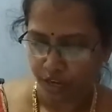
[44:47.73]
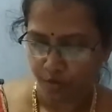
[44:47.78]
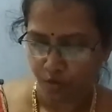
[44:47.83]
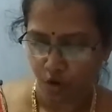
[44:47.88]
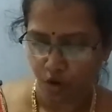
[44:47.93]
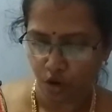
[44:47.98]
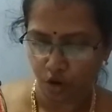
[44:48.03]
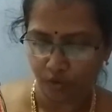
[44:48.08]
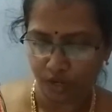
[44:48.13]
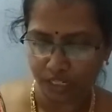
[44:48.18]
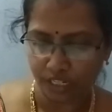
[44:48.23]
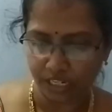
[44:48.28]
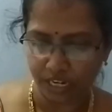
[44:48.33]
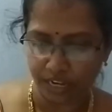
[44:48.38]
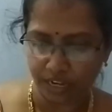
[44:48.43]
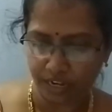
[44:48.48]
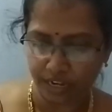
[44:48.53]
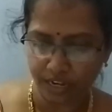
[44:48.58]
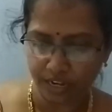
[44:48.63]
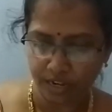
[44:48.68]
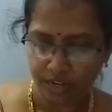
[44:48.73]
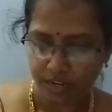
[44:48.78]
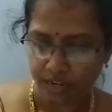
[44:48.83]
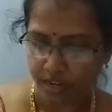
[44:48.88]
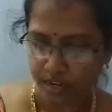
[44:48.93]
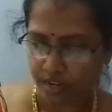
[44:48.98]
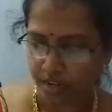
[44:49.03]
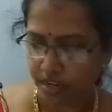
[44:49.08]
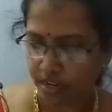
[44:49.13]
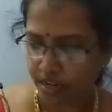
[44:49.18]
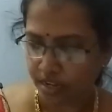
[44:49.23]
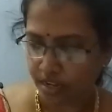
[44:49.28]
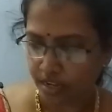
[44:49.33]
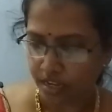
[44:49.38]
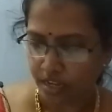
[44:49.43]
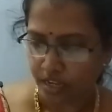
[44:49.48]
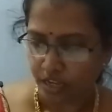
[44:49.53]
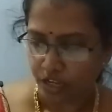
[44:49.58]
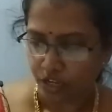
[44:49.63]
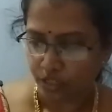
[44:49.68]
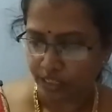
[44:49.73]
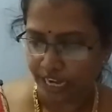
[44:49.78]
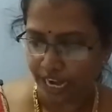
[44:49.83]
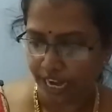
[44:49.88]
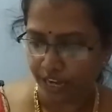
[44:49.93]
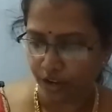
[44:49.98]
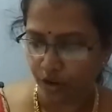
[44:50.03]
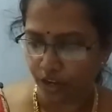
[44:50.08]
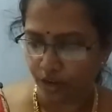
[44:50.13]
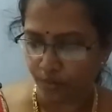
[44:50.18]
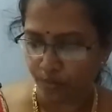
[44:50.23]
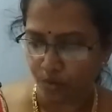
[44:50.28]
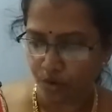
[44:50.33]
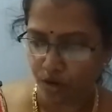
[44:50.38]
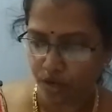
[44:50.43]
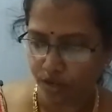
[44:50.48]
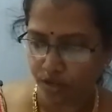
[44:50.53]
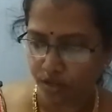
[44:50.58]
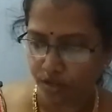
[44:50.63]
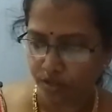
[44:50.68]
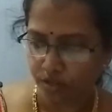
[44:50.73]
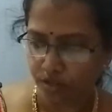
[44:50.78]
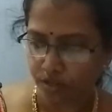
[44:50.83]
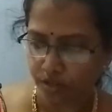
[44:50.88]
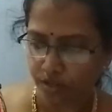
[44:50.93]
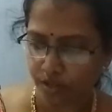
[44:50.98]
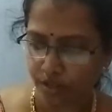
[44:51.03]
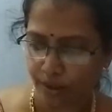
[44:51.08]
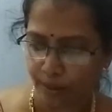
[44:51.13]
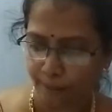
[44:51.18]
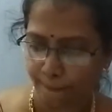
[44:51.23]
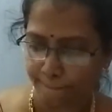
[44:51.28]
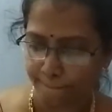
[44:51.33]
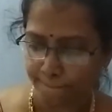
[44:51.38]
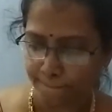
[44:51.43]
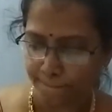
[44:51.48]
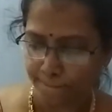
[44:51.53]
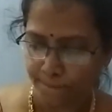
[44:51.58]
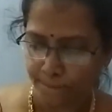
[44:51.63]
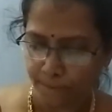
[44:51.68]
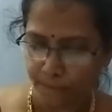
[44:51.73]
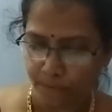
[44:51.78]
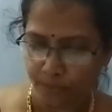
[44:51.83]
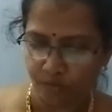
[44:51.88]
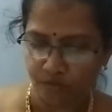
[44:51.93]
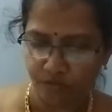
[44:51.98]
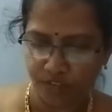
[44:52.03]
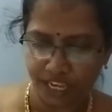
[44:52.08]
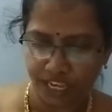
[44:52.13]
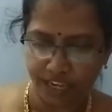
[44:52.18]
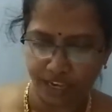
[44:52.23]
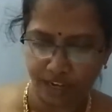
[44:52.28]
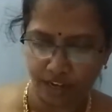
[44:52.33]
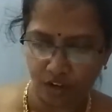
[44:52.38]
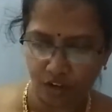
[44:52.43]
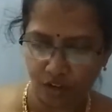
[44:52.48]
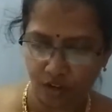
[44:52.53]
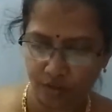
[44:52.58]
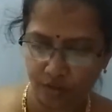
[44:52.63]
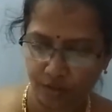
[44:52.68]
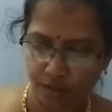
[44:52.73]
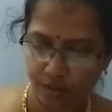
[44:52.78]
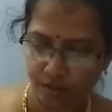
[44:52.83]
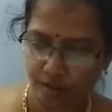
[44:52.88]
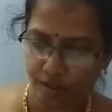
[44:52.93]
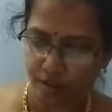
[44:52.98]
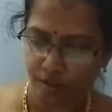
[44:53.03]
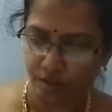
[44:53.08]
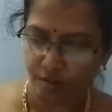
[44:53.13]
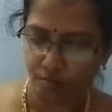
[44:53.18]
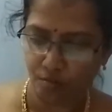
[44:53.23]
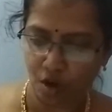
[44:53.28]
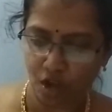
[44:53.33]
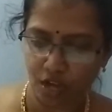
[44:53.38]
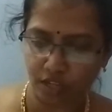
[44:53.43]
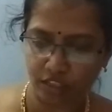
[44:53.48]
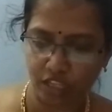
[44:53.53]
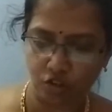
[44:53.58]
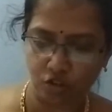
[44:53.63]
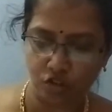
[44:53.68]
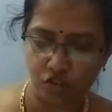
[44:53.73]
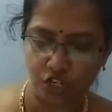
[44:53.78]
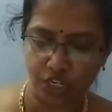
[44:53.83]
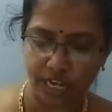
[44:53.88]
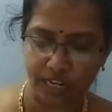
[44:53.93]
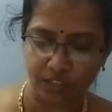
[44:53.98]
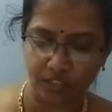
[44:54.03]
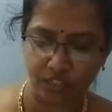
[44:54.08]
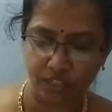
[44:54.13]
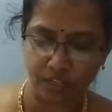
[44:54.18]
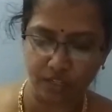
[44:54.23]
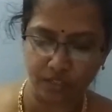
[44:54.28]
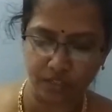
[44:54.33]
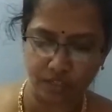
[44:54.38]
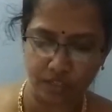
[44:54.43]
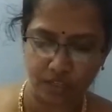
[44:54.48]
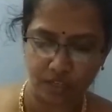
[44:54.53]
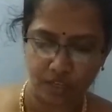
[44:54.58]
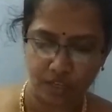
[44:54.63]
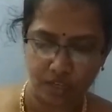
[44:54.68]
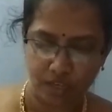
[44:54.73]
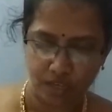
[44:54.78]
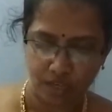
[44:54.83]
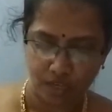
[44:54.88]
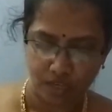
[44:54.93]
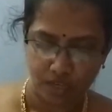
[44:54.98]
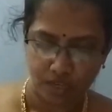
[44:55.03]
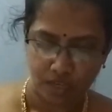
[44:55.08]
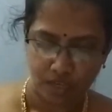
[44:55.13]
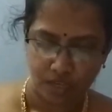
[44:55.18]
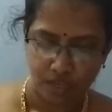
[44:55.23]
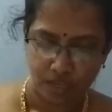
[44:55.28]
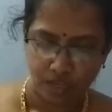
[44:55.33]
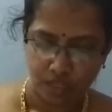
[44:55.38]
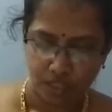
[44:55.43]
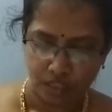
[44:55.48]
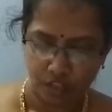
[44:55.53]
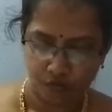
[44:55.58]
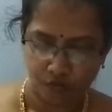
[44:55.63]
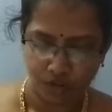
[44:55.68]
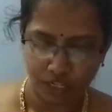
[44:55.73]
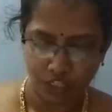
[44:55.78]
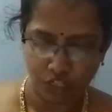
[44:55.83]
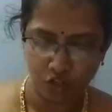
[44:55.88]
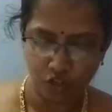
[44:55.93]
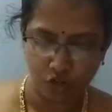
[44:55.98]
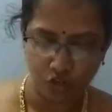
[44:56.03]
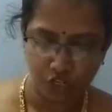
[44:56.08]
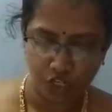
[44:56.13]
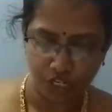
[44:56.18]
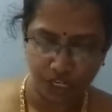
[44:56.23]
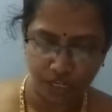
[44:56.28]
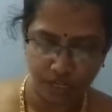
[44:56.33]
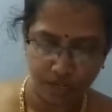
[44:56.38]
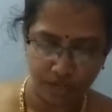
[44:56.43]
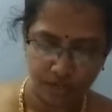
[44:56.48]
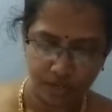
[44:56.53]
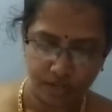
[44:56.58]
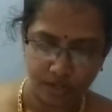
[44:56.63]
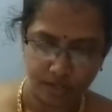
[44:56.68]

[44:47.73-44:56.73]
moreover, children, take your book. We can Mark the question answers. The first question,